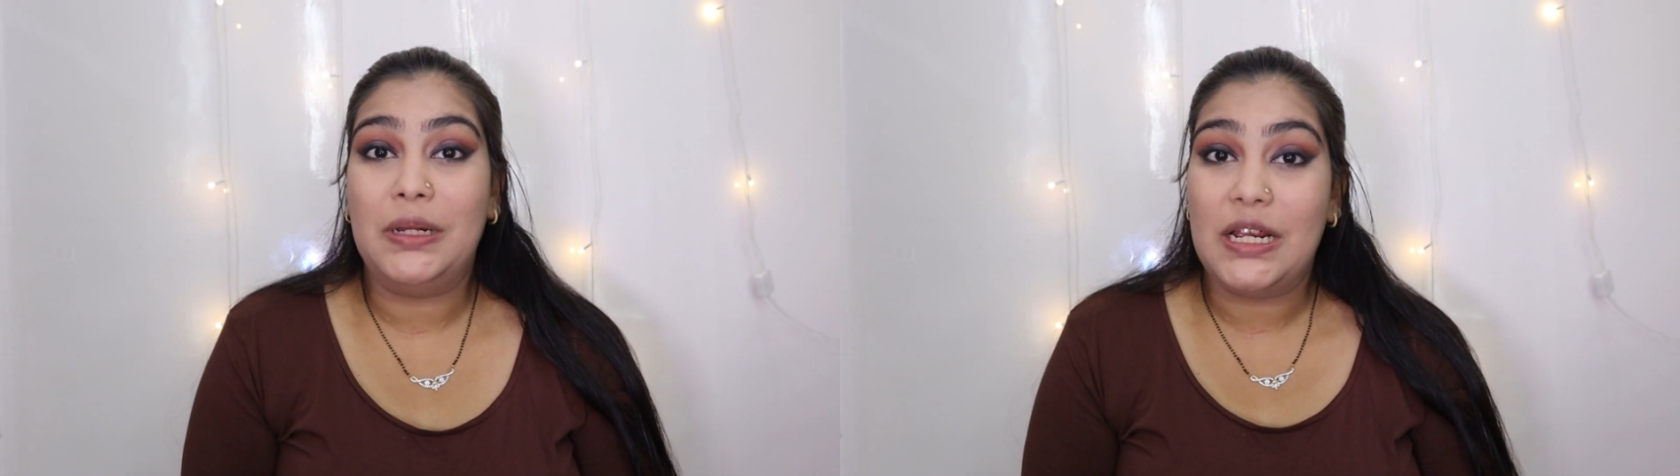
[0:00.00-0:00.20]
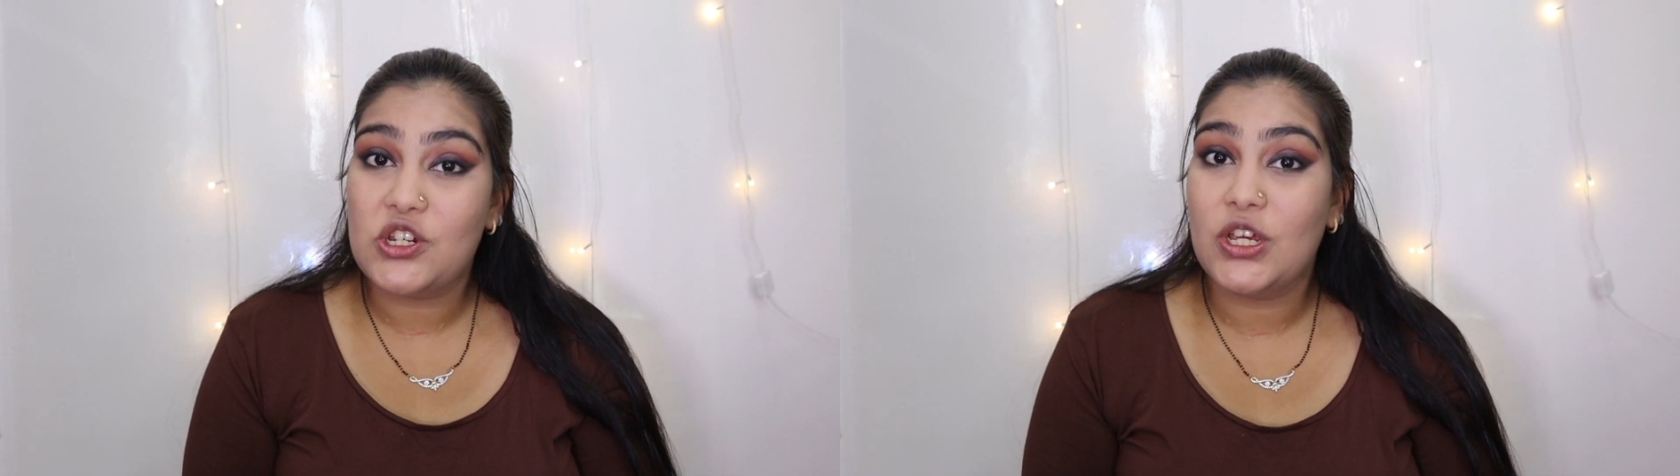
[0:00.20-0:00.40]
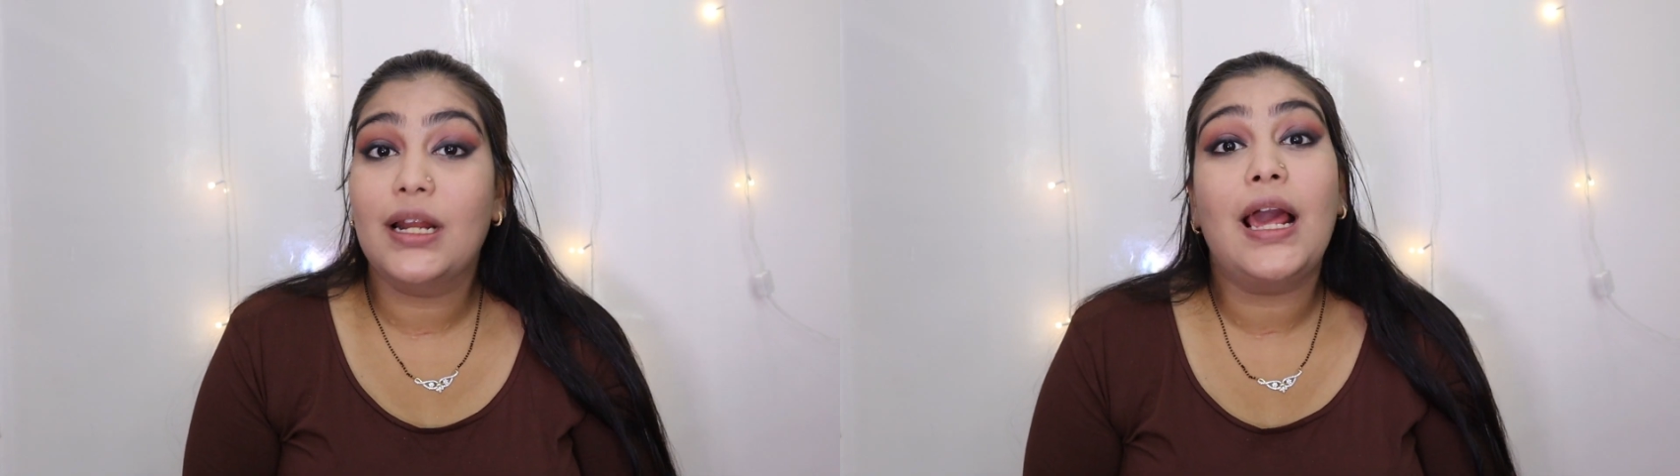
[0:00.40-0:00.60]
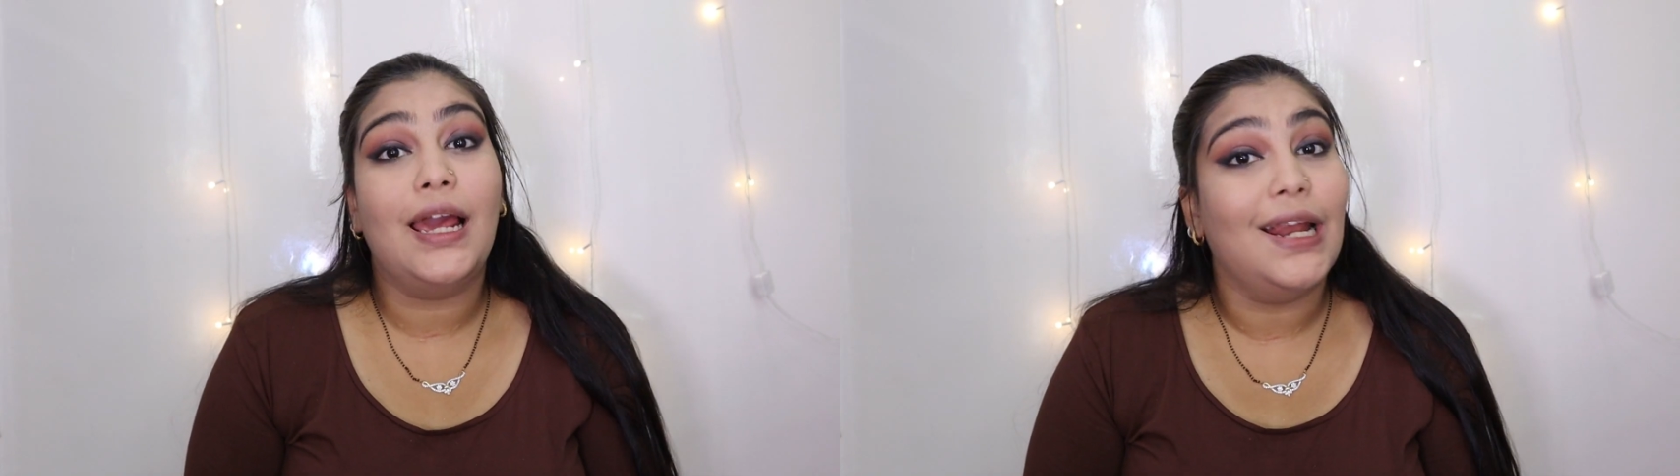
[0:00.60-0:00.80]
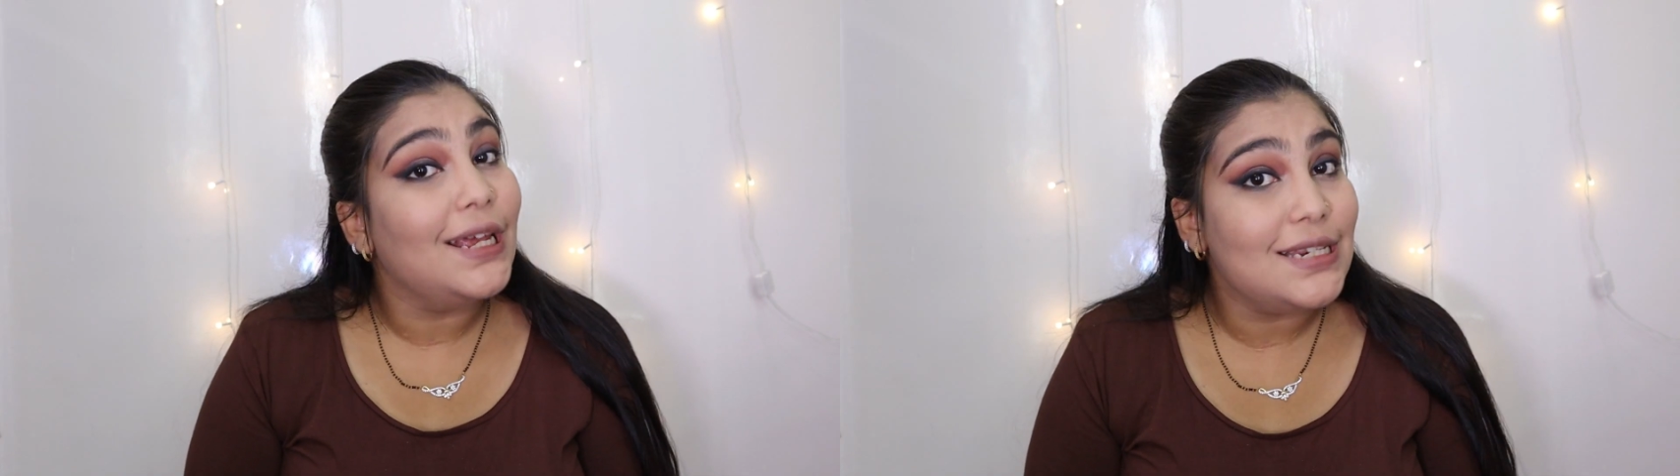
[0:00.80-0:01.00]
blushing and
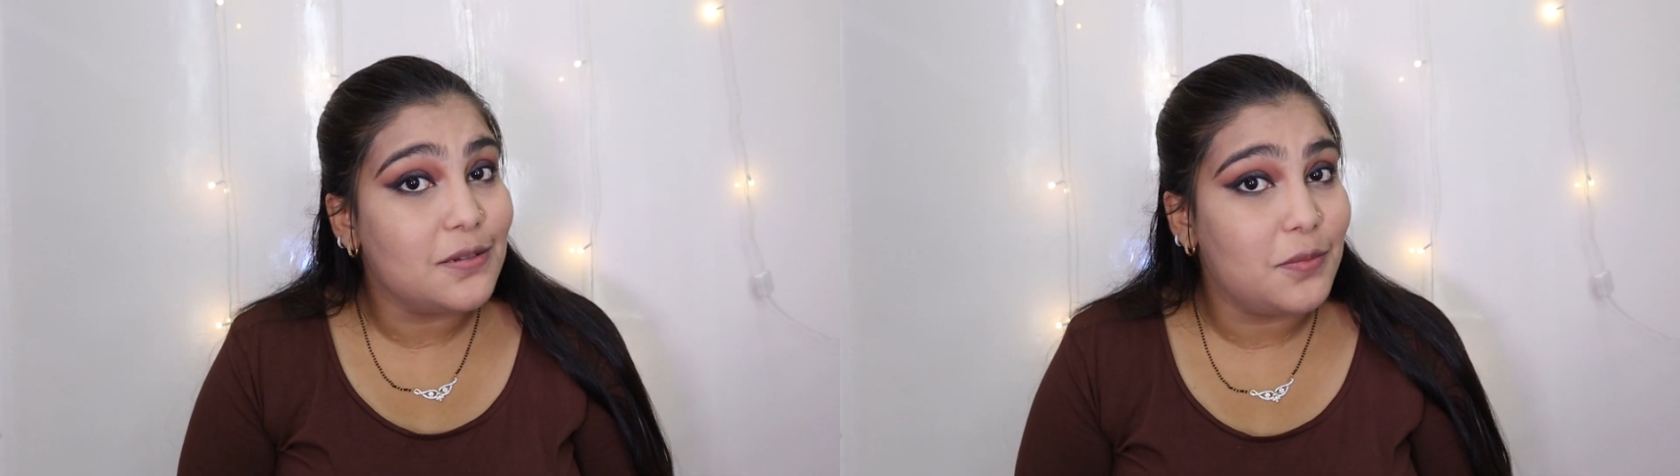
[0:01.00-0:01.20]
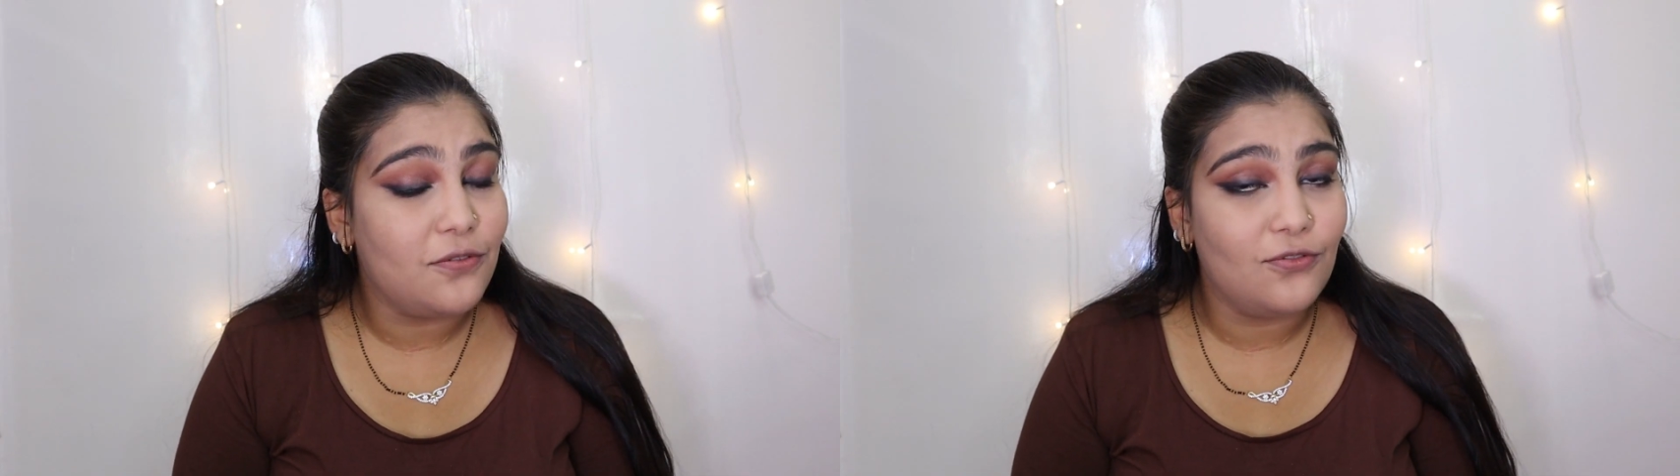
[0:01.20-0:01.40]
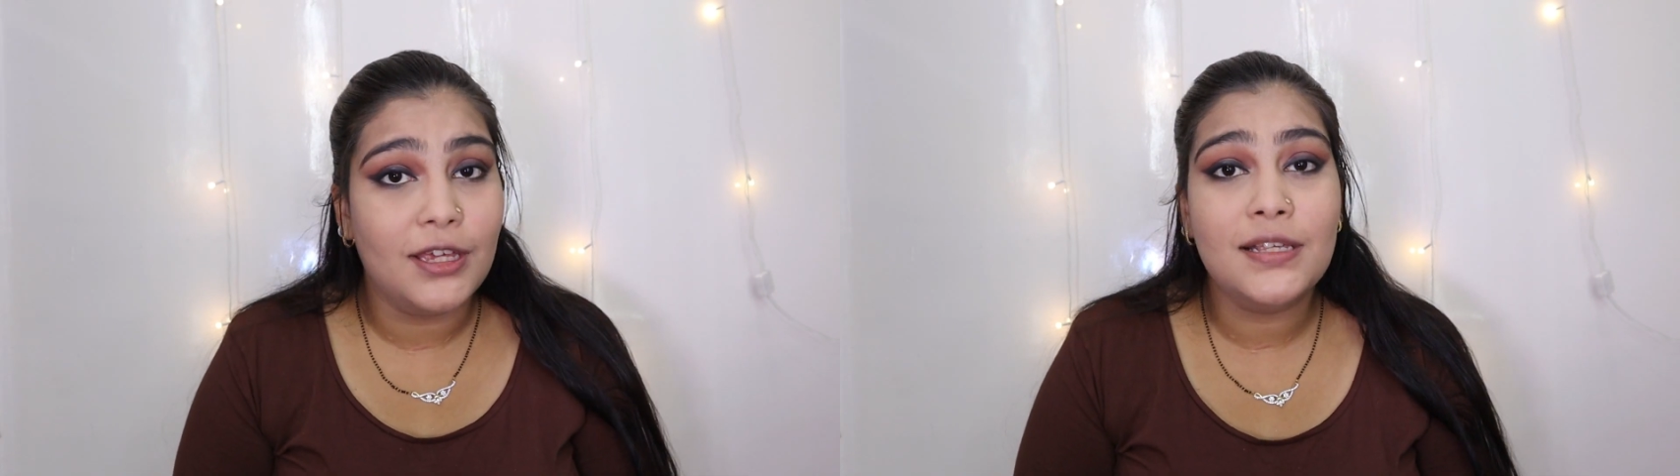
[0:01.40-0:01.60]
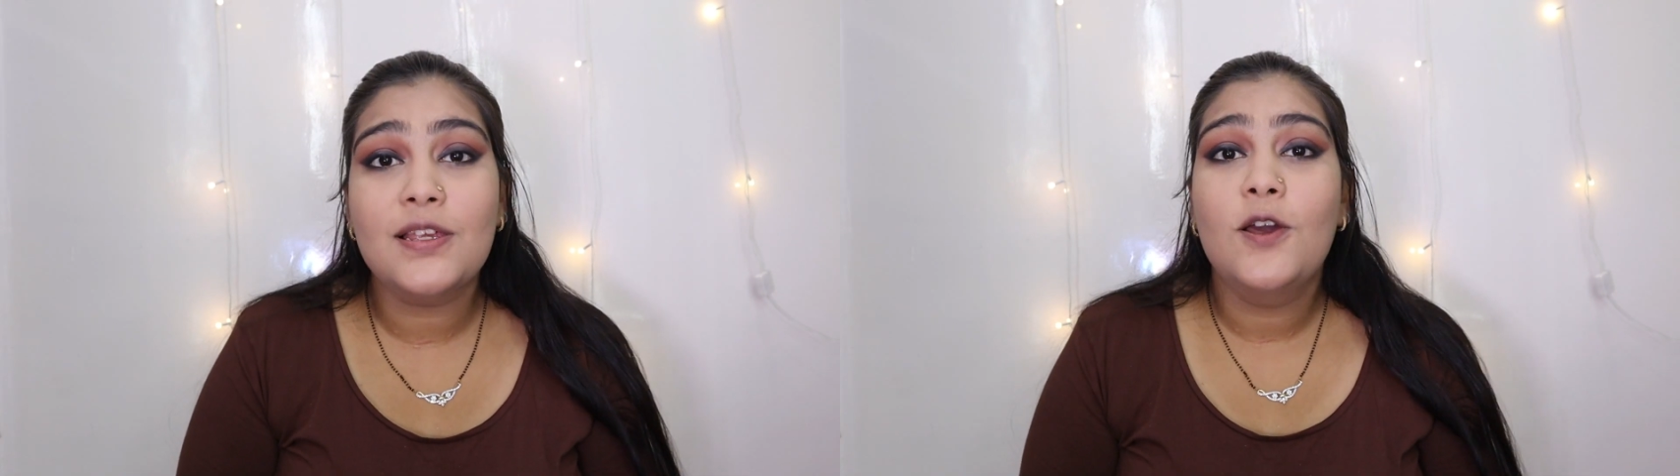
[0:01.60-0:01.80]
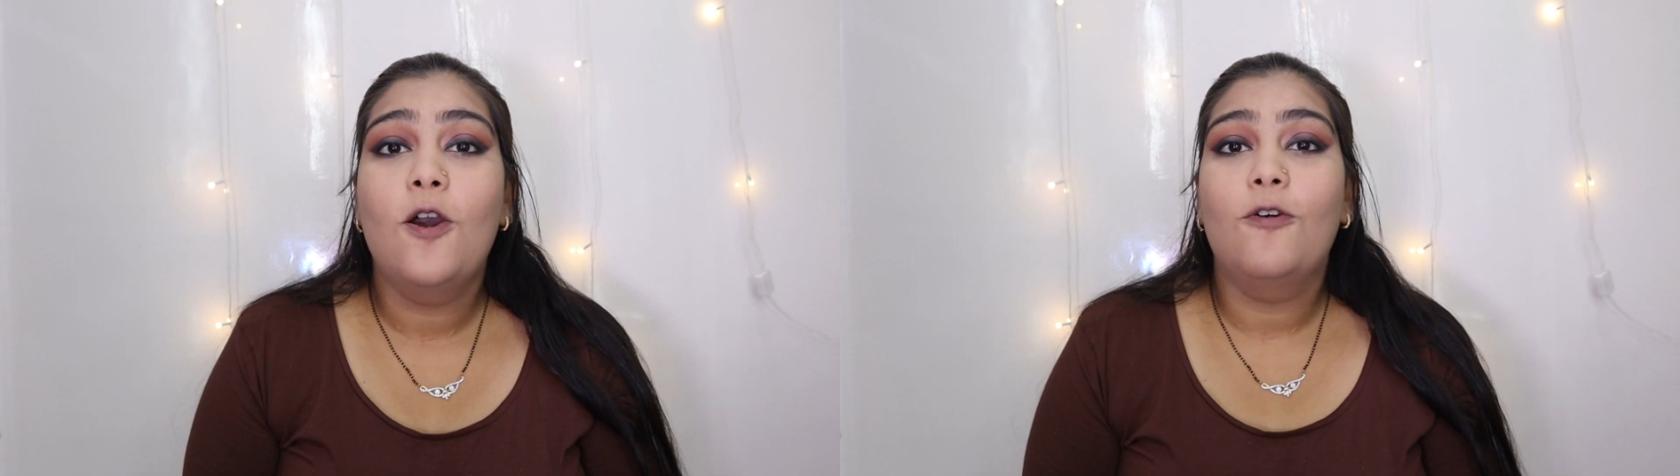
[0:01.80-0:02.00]
highlighting my face.